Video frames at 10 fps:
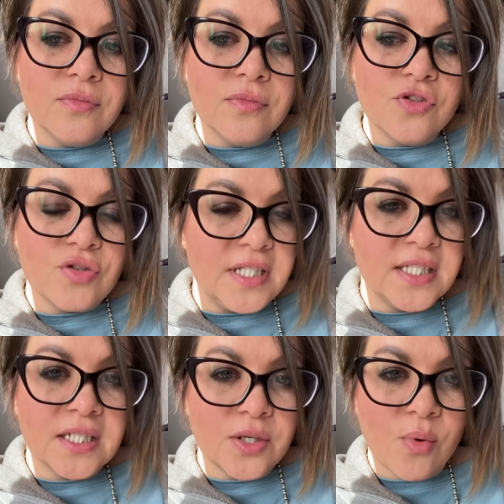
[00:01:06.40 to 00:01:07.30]

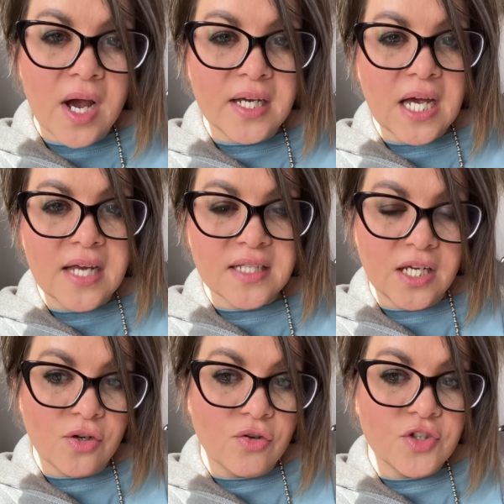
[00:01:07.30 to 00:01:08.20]
treated in a way as a
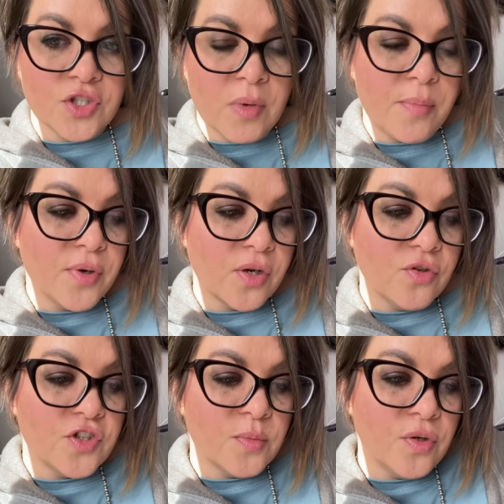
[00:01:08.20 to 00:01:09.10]
customer, but a
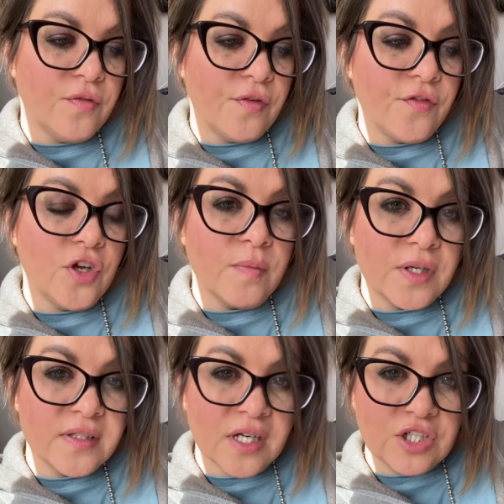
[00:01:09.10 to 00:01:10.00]
customer of a firm
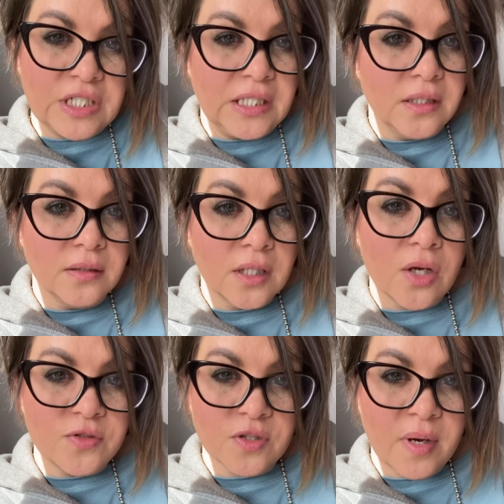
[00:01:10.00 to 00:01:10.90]
that is actually
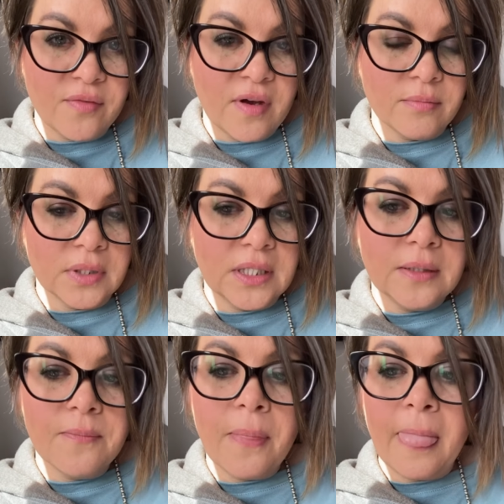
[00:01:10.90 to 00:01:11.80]
close to my family,
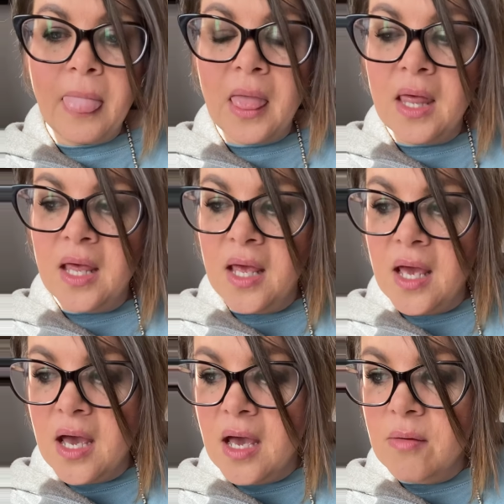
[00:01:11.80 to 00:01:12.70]

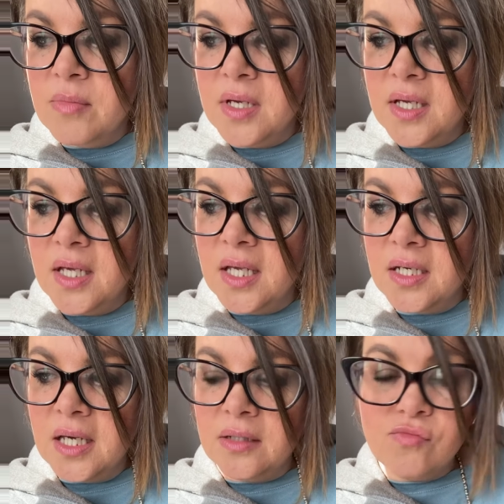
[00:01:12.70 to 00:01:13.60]
in
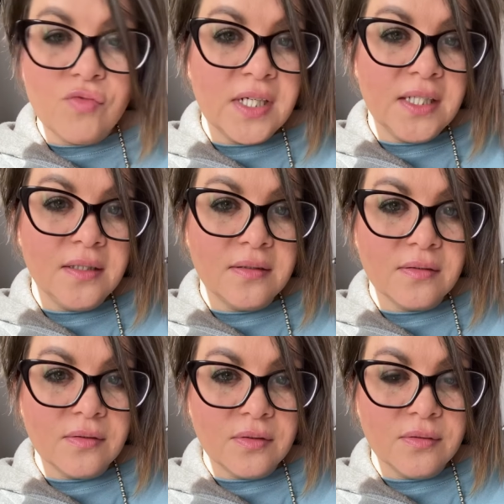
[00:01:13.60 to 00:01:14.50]
a really
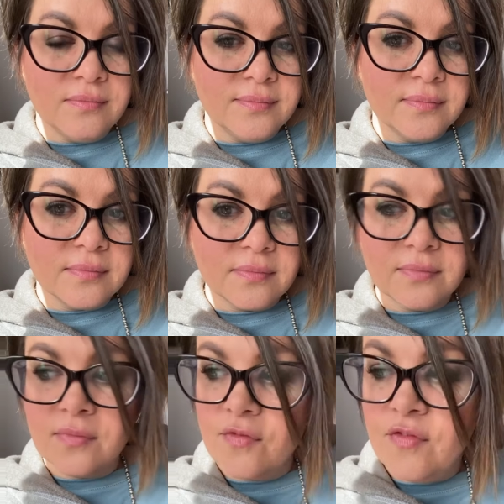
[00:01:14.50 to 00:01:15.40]

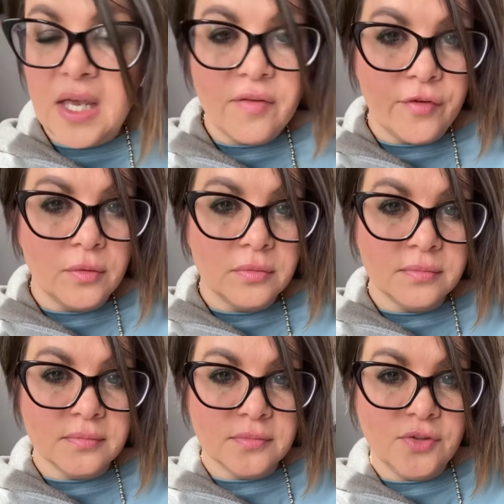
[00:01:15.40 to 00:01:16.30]
fearful,
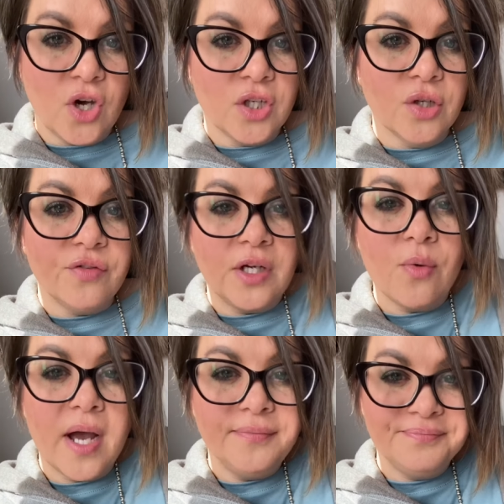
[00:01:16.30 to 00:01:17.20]
non-loving
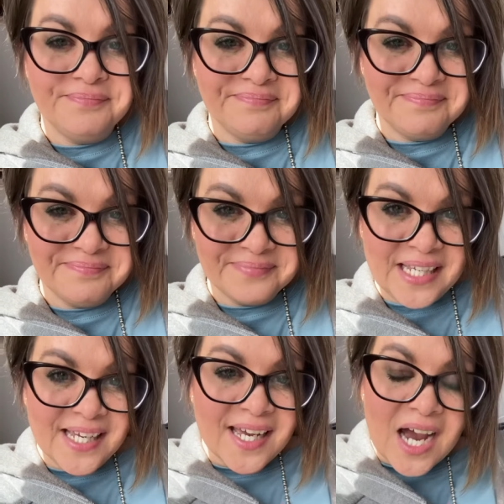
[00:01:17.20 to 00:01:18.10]
way.
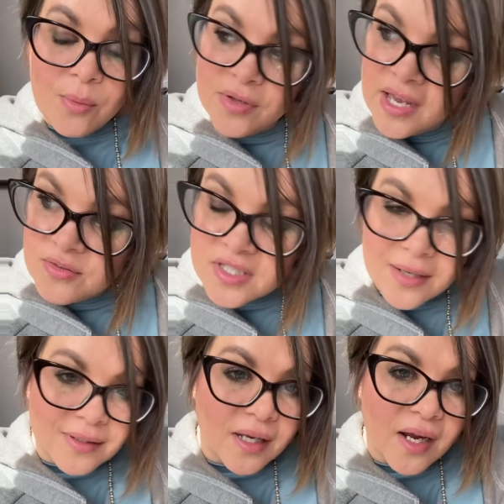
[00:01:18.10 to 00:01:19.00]
And without
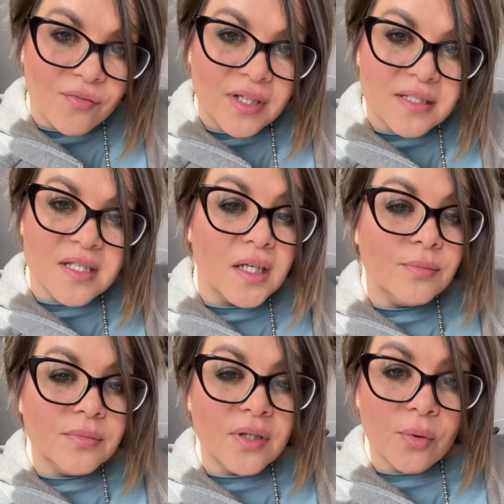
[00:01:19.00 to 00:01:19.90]
sounding like a
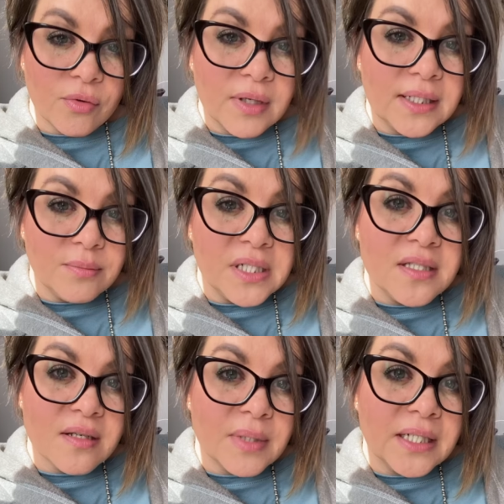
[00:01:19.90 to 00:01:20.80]
victim, they were really mean
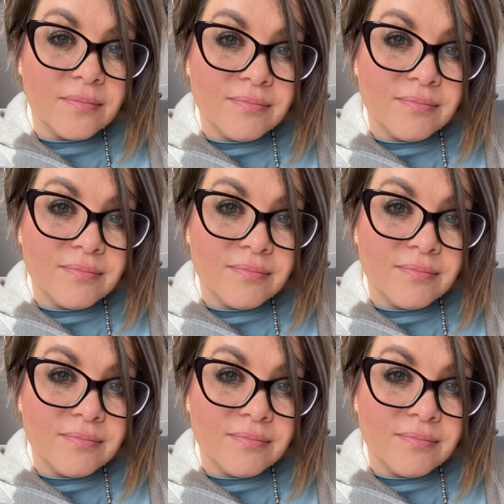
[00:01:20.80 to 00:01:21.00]
to me.